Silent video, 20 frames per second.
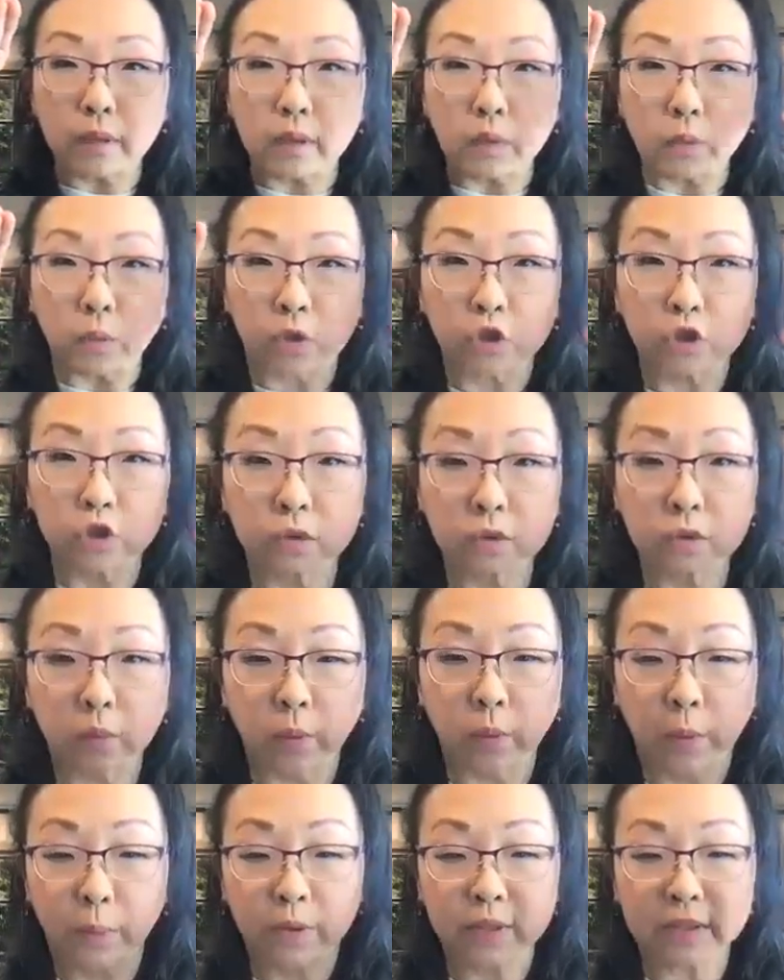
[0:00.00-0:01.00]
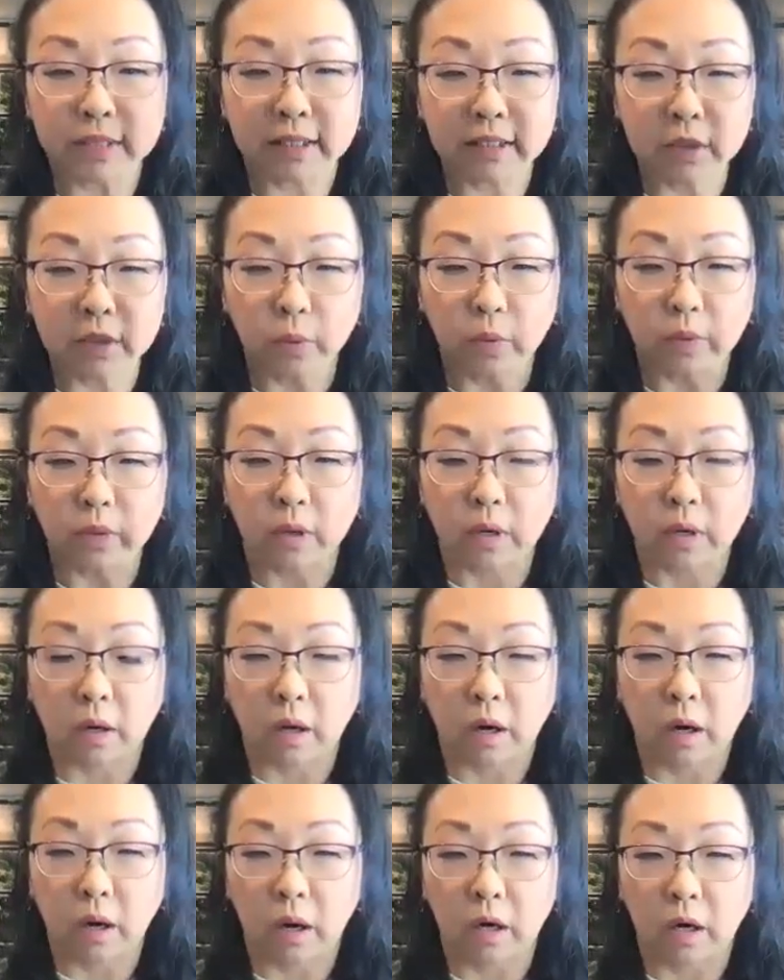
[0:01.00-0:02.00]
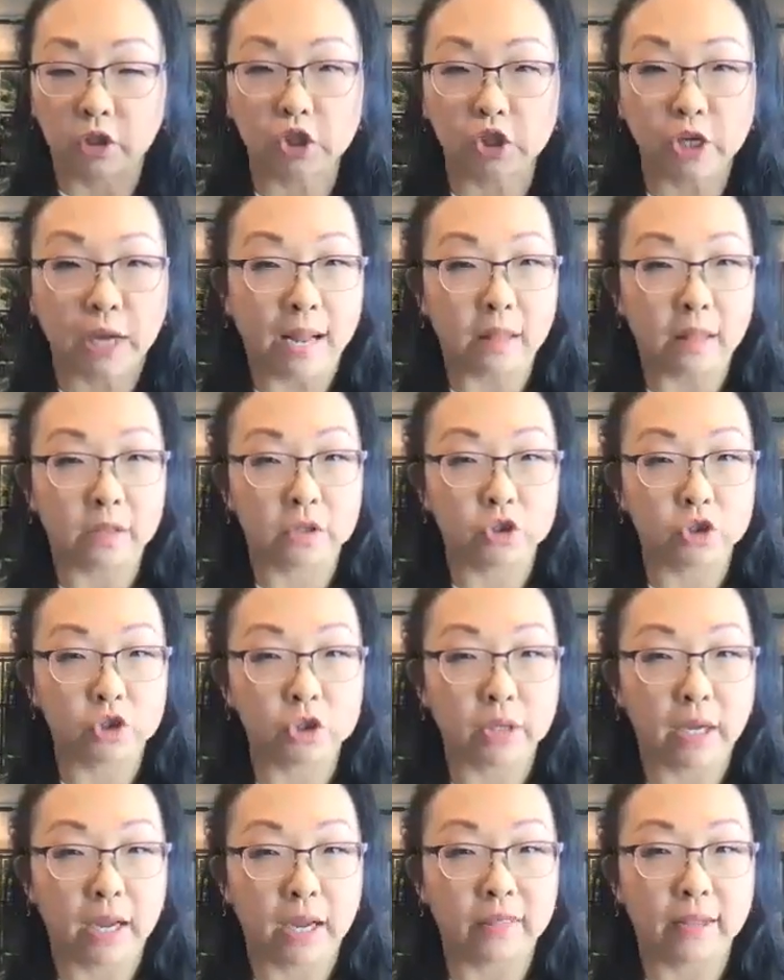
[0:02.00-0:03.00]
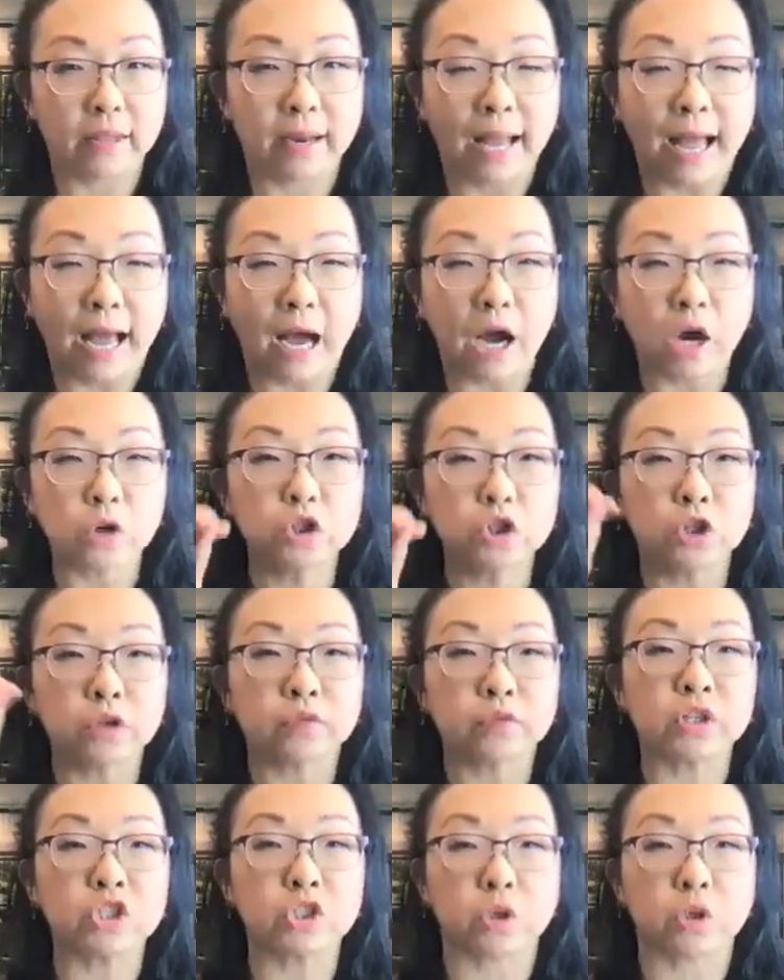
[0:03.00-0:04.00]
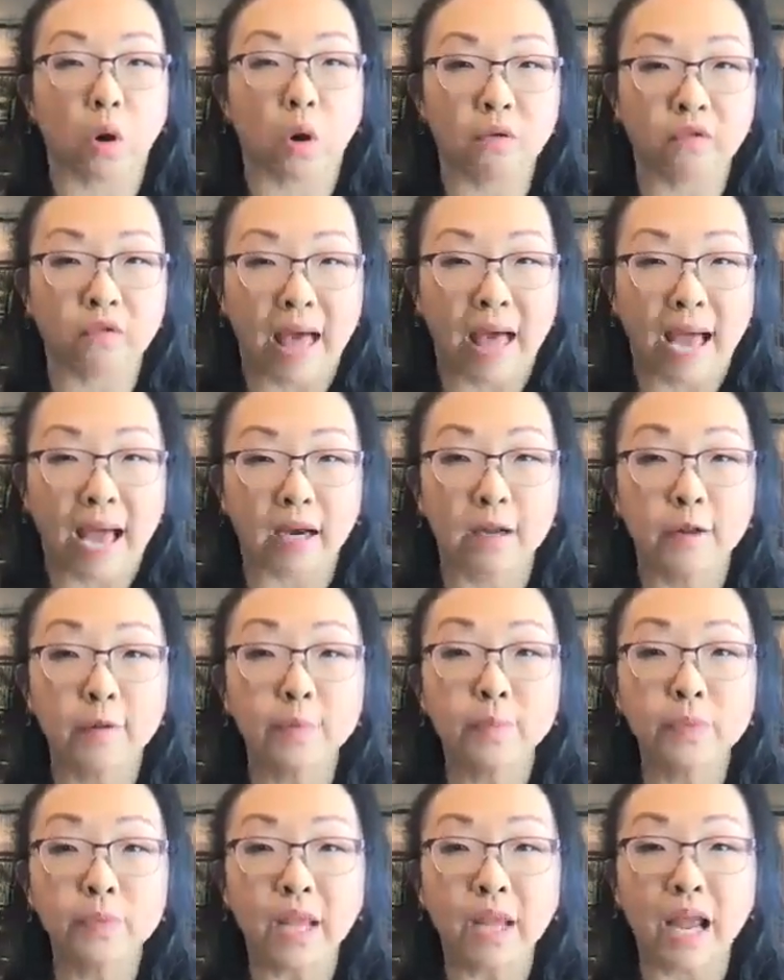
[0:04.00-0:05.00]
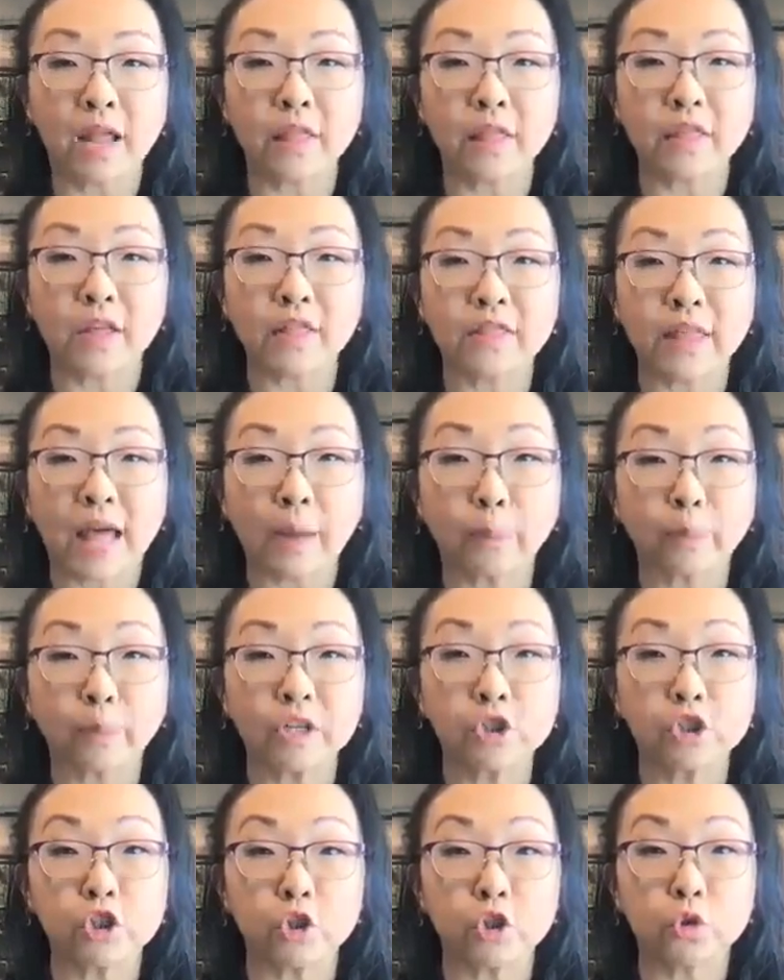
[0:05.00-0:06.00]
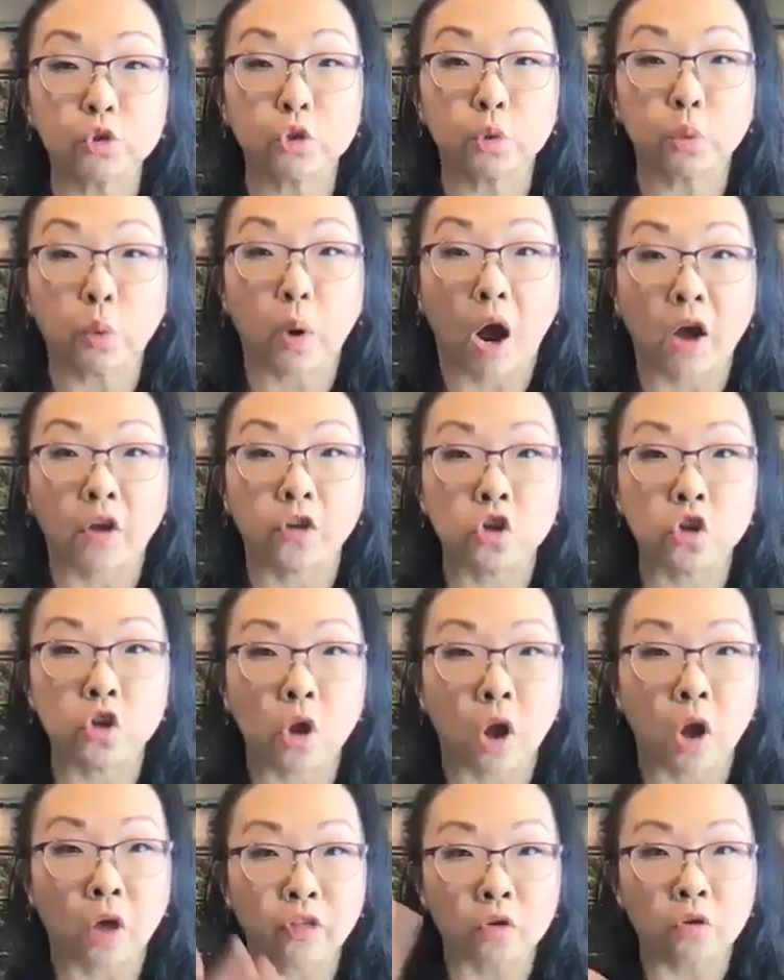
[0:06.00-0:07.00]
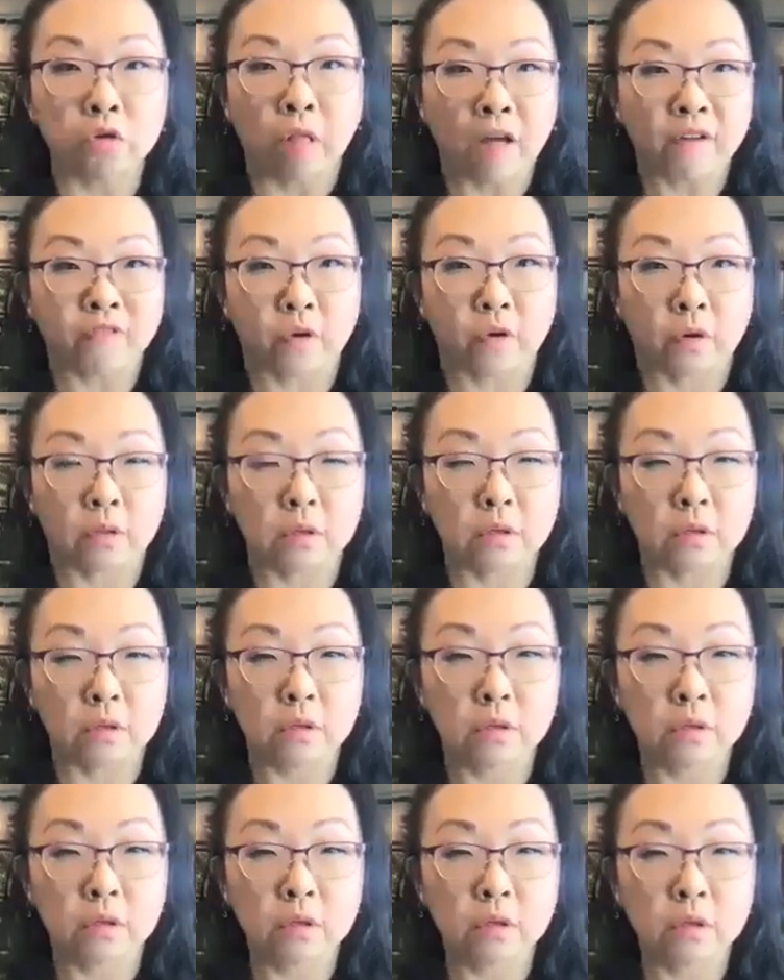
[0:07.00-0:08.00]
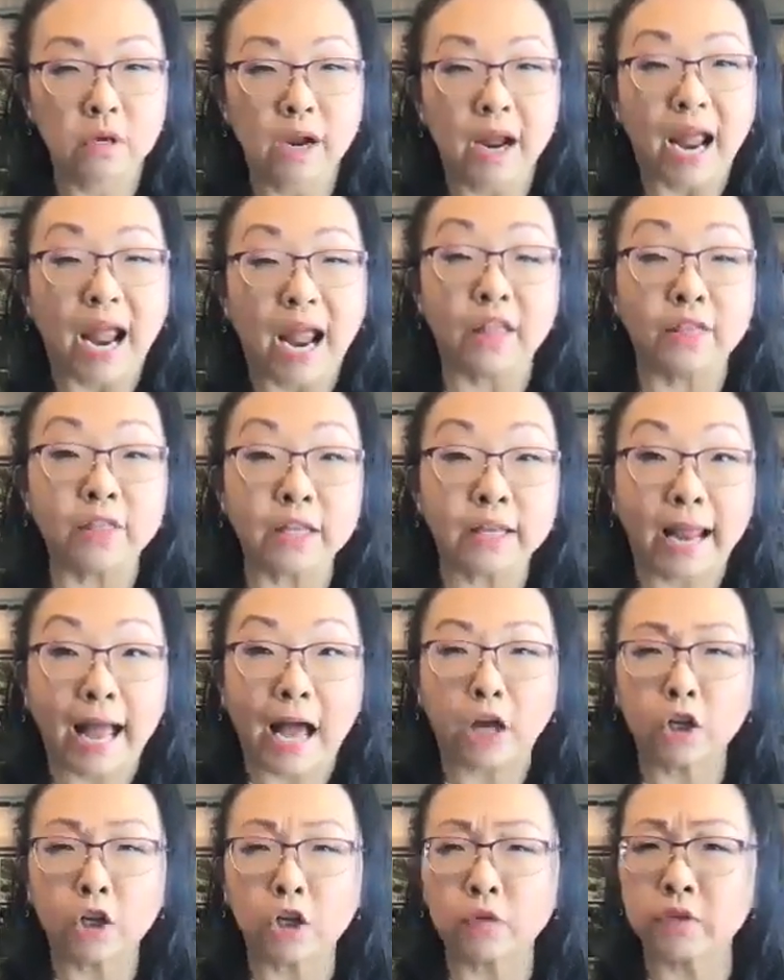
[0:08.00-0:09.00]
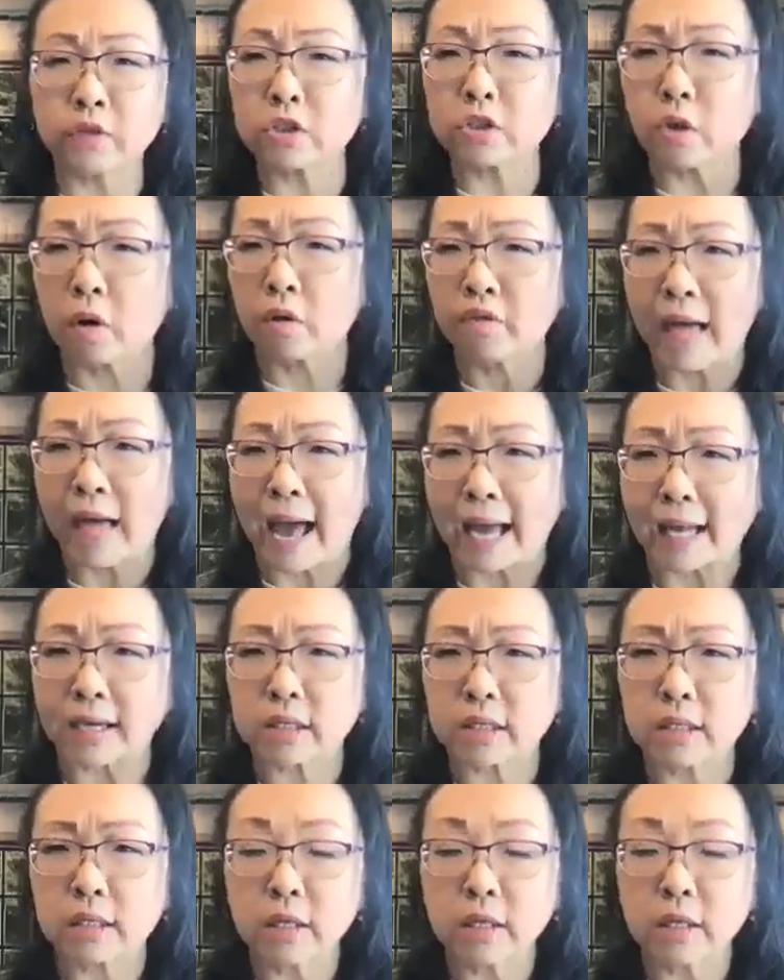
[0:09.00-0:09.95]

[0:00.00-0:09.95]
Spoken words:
we're presented with a challenge, and then how do you resolve that? And then that brings you to another level. And then how do you resolve that?